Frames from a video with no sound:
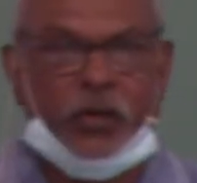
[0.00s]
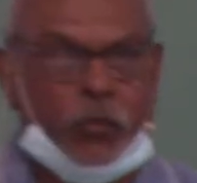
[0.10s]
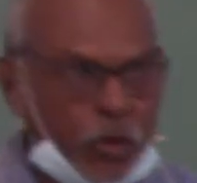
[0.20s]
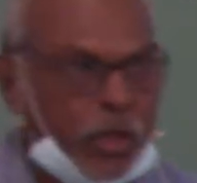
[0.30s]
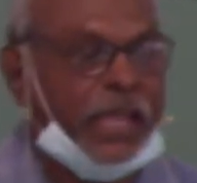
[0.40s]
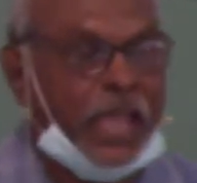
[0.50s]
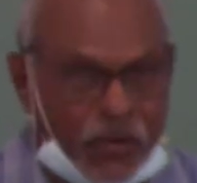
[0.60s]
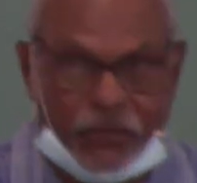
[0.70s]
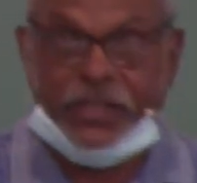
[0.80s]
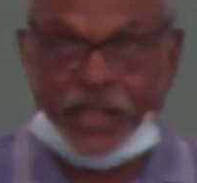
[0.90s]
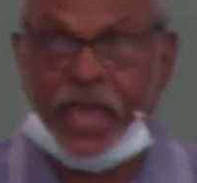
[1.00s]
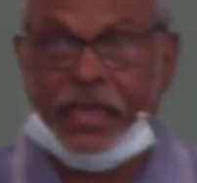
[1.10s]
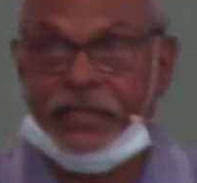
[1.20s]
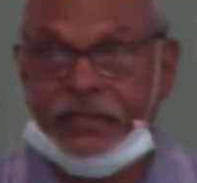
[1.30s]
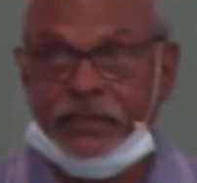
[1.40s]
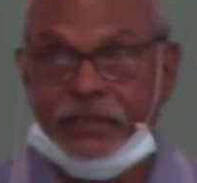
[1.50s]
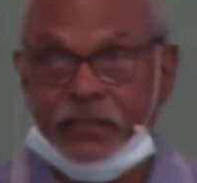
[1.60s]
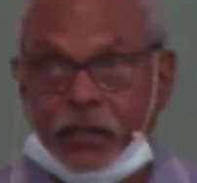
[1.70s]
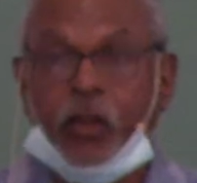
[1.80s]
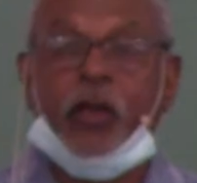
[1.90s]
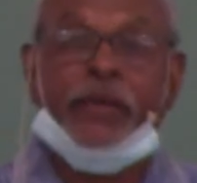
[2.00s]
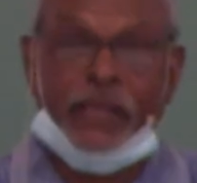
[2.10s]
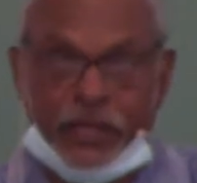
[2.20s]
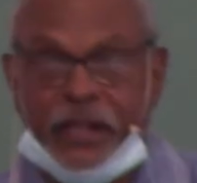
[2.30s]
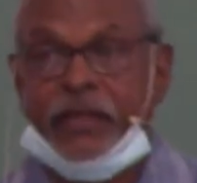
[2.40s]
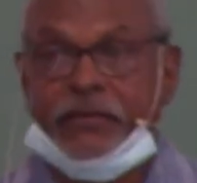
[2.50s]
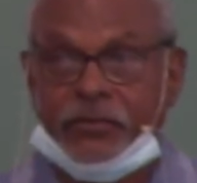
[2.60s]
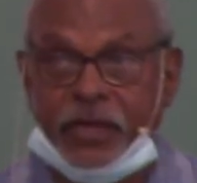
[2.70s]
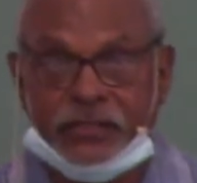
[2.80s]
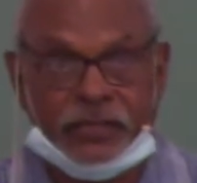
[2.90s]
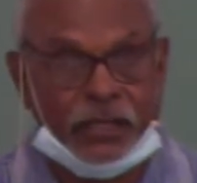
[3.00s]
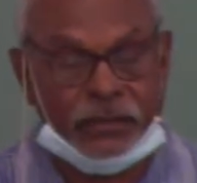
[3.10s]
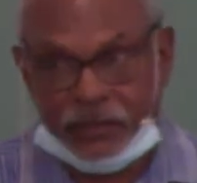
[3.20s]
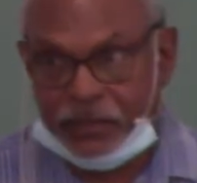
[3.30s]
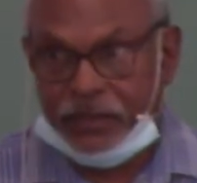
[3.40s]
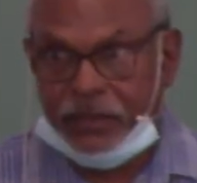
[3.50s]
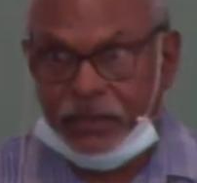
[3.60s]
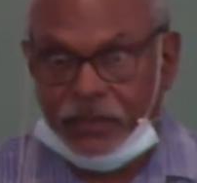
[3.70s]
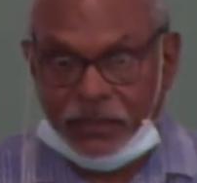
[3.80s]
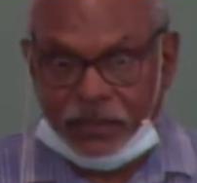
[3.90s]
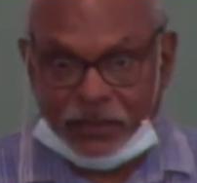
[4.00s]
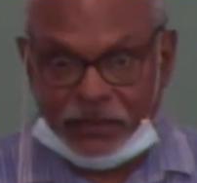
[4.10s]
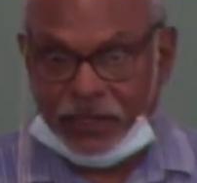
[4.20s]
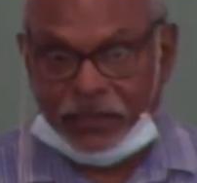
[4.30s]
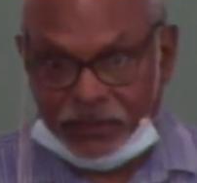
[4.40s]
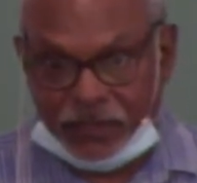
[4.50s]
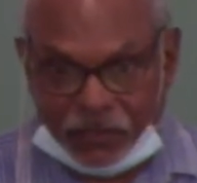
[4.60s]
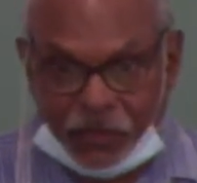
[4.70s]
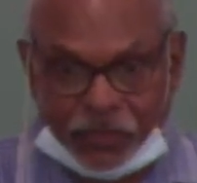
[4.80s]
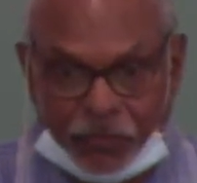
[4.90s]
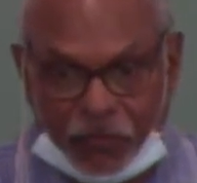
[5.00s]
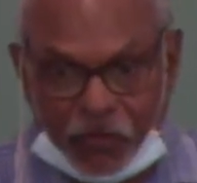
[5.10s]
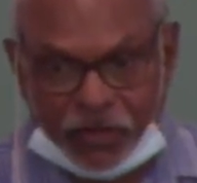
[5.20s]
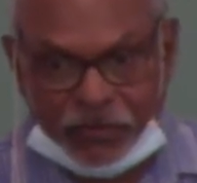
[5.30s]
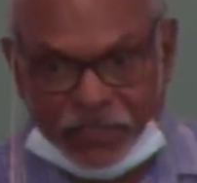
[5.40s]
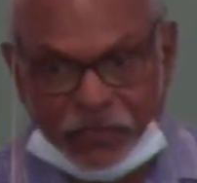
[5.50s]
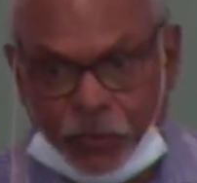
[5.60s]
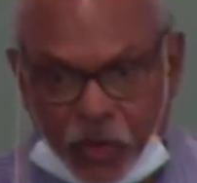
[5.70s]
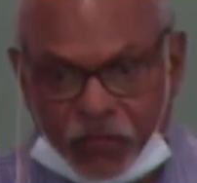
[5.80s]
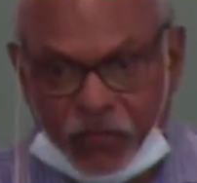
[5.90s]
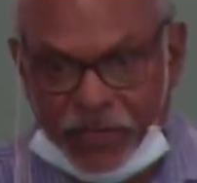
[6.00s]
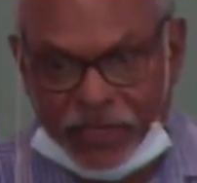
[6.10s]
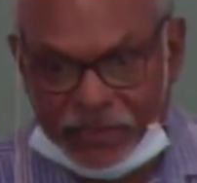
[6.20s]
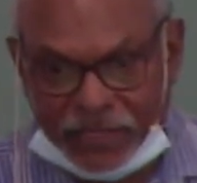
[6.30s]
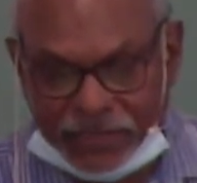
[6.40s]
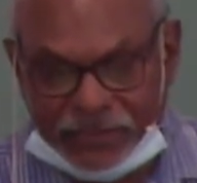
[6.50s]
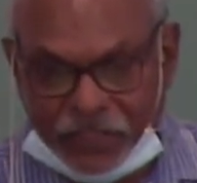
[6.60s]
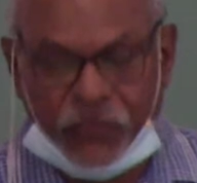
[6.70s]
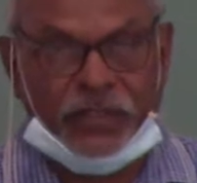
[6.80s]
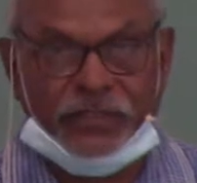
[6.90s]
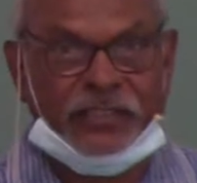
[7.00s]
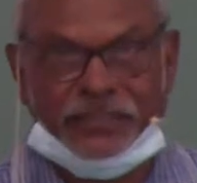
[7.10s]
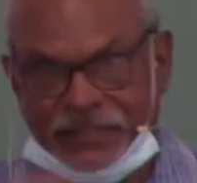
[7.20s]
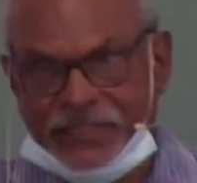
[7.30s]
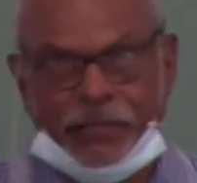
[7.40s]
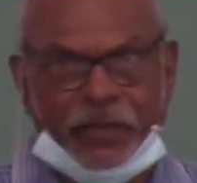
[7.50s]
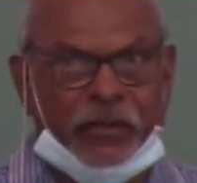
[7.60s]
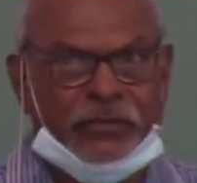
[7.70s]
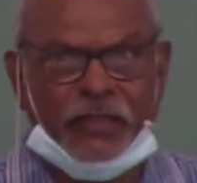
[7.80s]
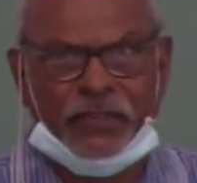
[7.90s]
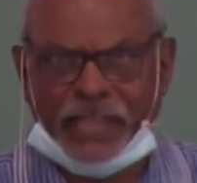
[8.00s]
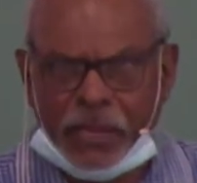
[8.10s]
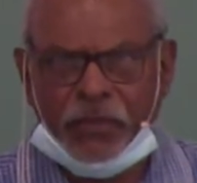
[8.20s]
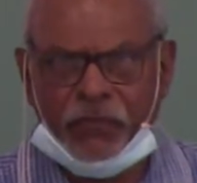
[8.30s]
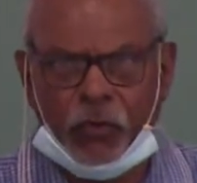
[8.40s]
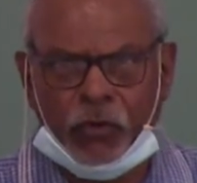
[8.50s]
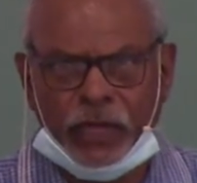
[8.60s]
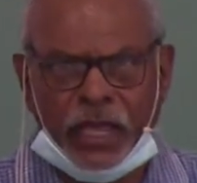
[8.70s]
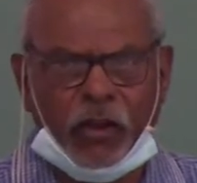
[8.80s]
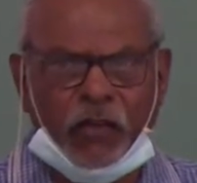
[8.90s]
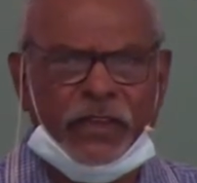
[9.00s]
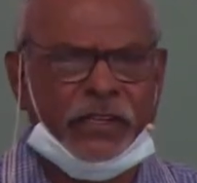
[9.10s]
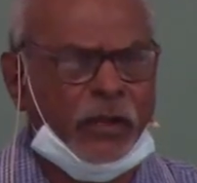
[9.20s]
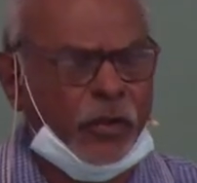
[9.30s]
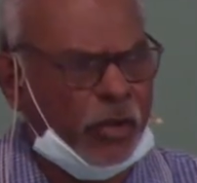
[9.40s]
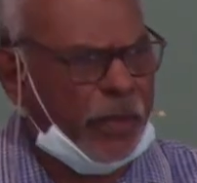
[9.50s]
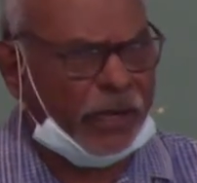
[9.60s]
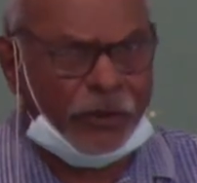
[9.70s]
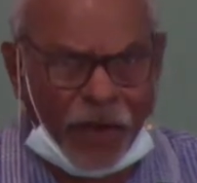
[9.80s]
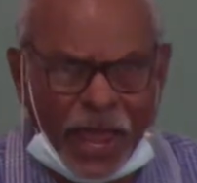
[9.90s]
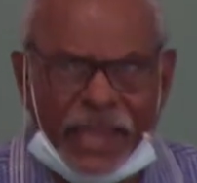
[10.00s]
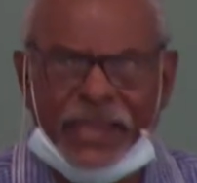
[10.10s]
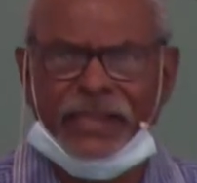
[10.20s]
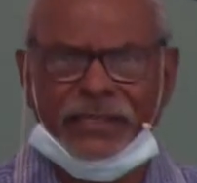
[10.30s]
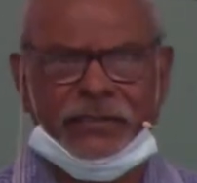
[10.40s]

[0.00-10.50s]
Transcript: work every day, climbing in and out of trucks. So, you know, God has provided this work for me, and it's difficult. So it's something I've never done before. And I've had to learn about grain.